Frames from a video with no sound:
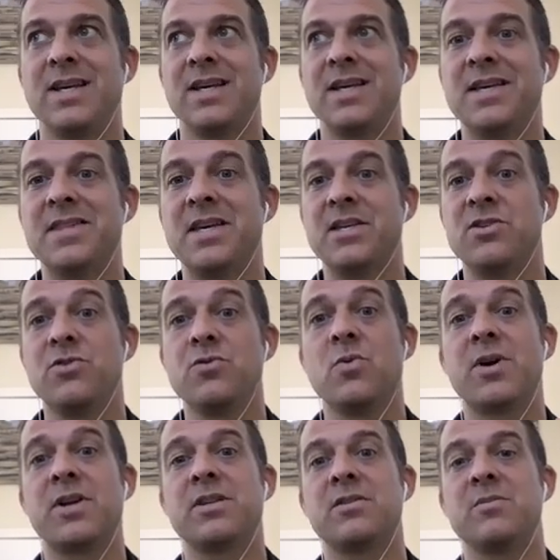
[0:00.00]
and that you
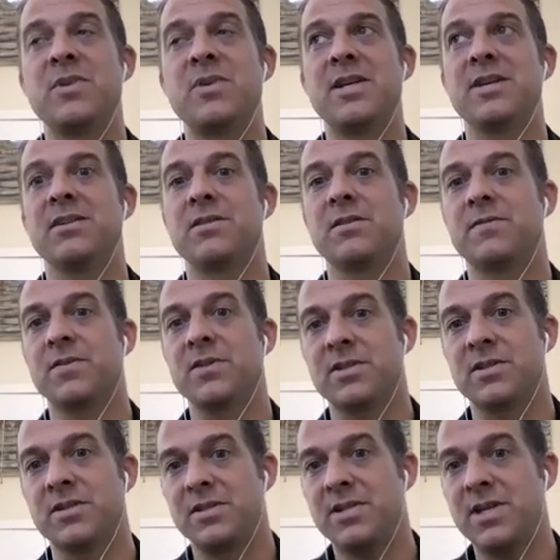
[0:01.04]
wanted to be in a different
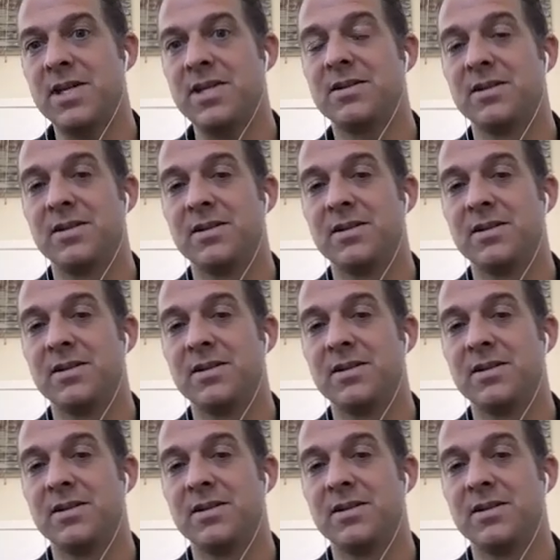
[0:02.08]
state